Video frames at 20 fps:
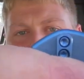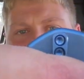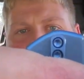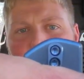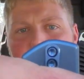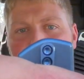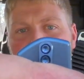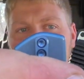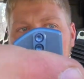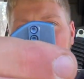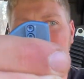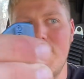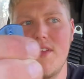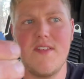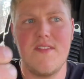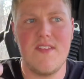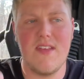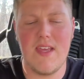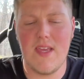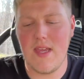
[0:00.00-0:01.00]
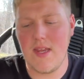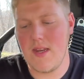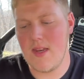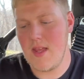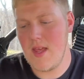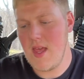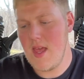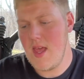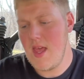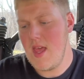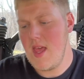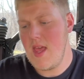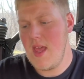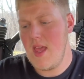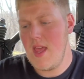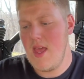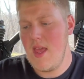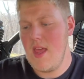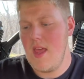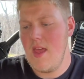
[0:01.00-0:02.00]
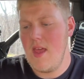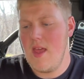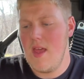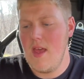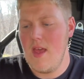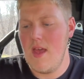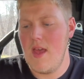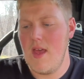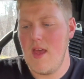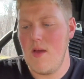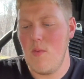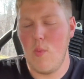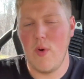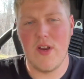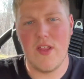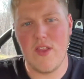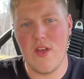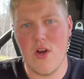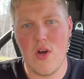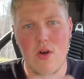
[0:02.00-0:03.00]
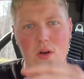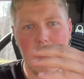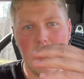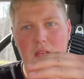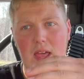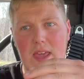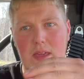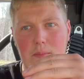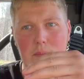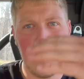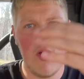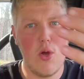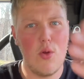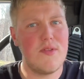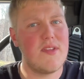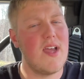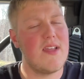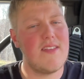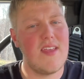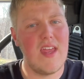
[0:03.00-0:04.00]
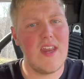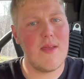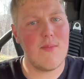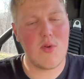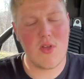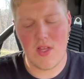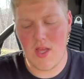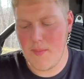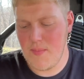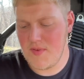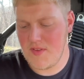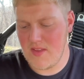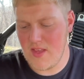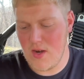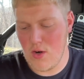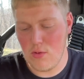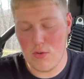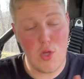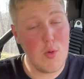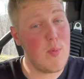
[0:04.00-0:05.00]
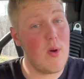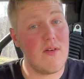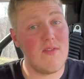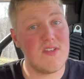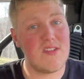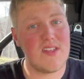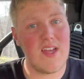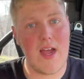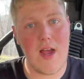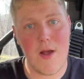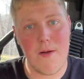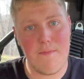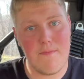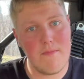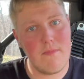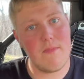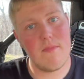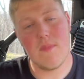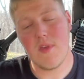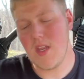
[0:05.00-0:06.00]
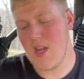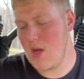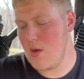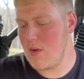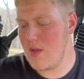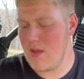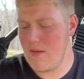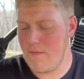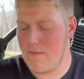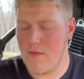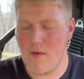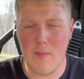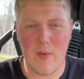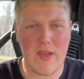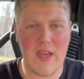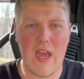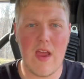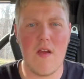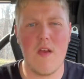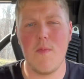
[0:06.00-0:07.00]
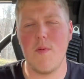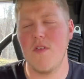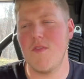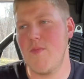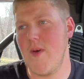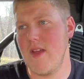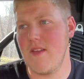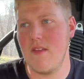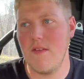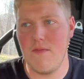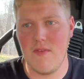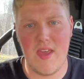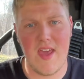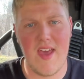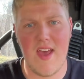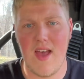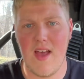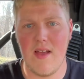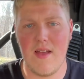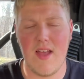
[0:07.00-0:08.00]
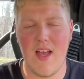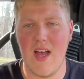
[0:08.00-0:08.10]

I've loved to seen one of their like milled titanium clips that are loop over style. You know, from a carry perspective, yeah.